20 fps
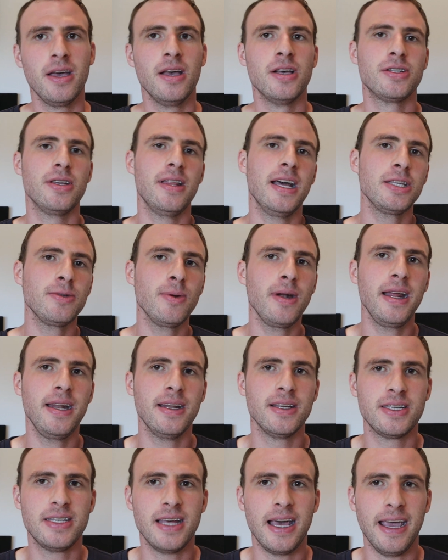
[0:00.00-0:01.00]
So that's what I had
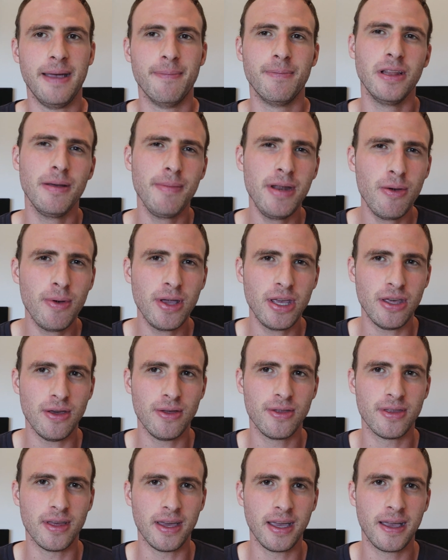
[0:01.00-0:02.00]
to say. Let me know what
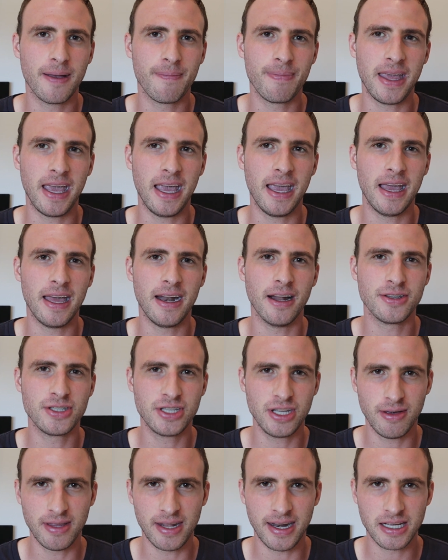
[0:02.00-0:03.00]
you think, and I'll
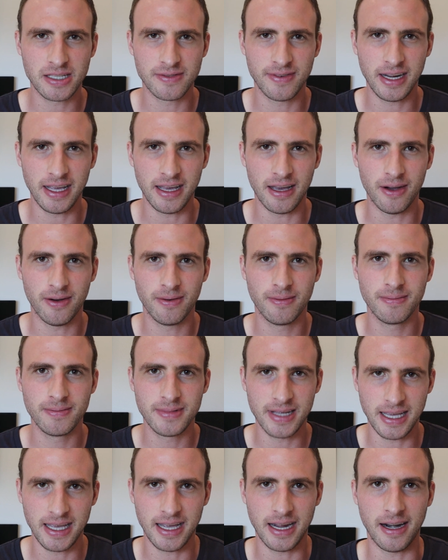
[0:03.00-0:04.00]
see you in the next video.
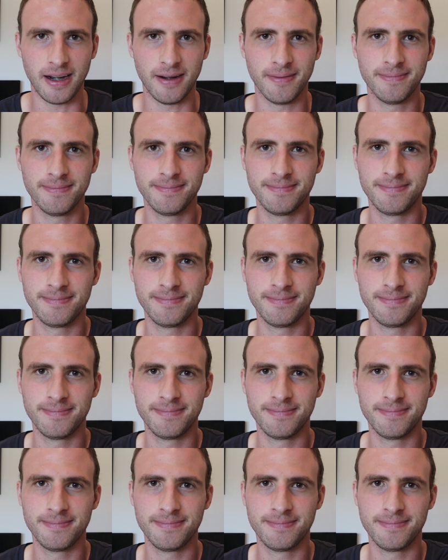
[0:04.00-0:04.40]
Take care.